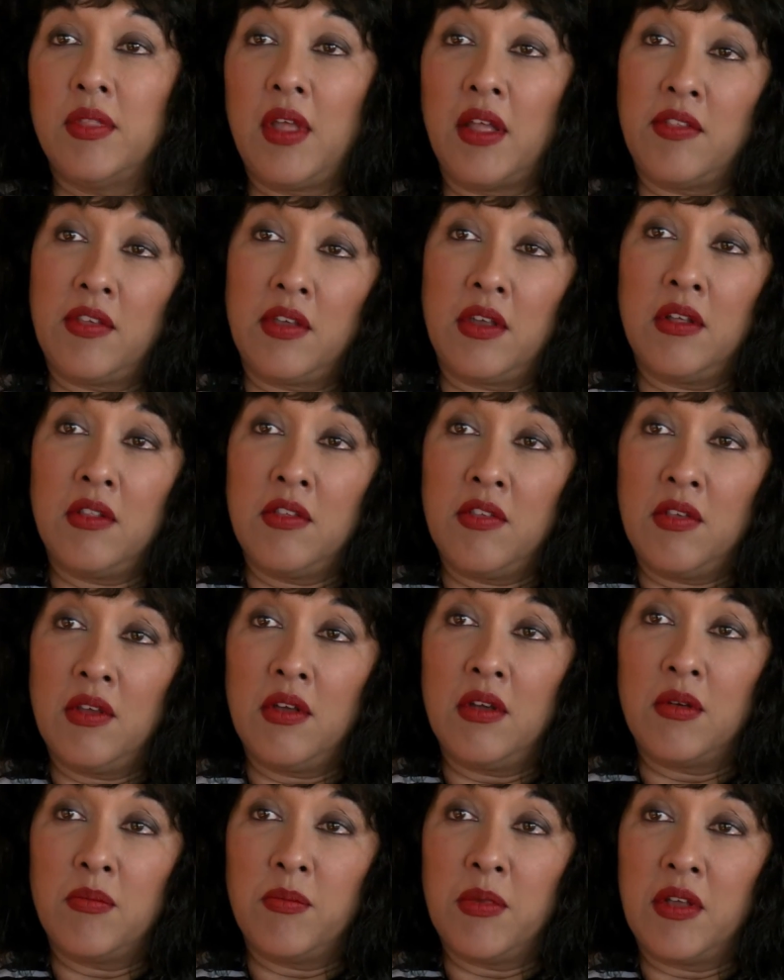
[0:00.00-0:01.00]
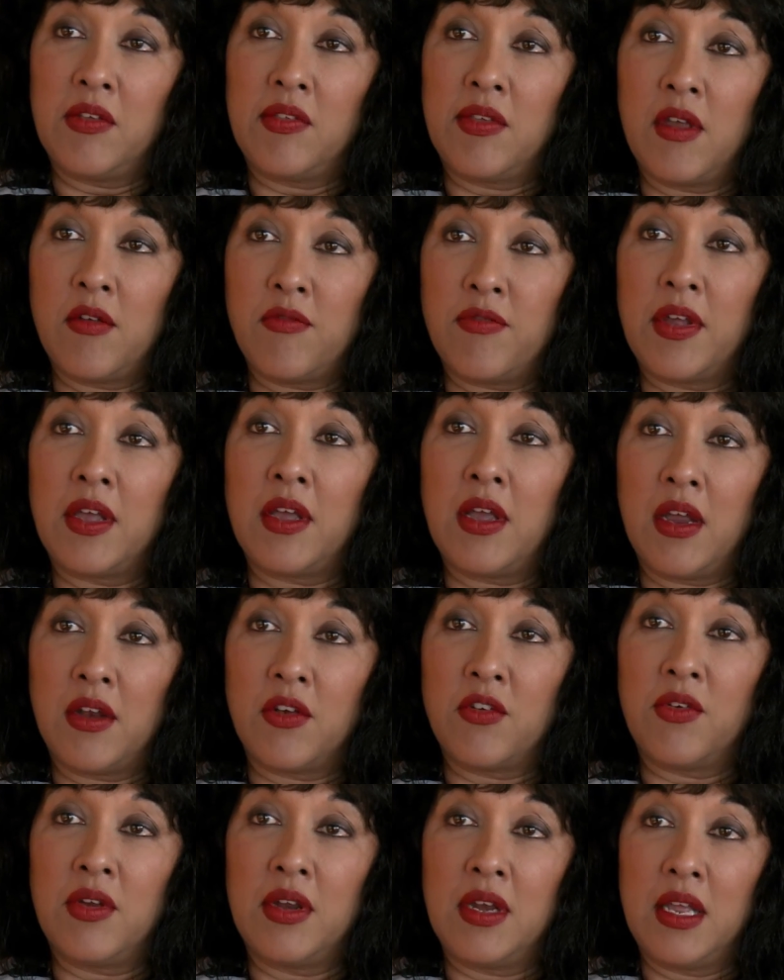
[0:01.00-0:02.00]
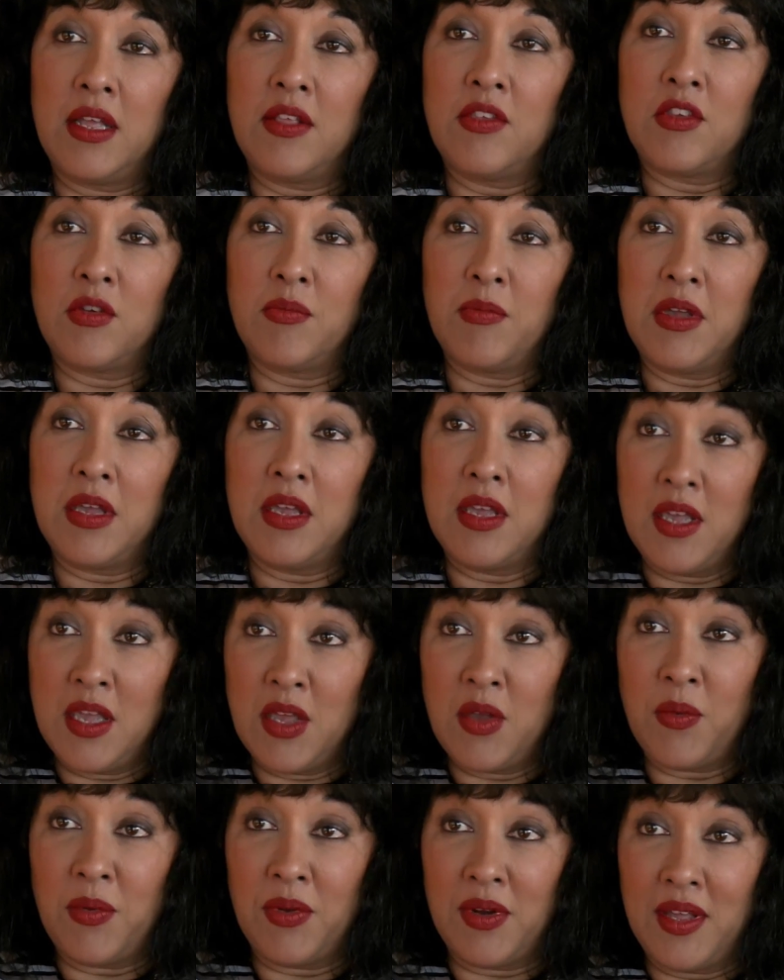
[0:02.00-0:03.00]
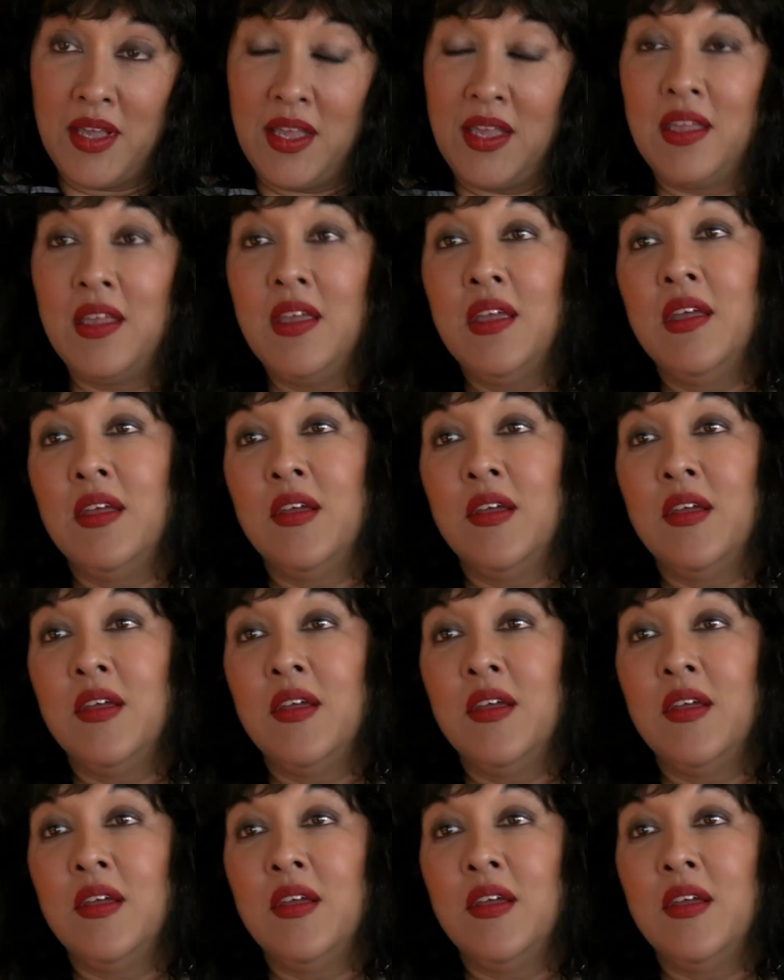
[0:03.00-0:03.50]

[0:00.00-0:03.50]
That's a concern because every country needs to be equally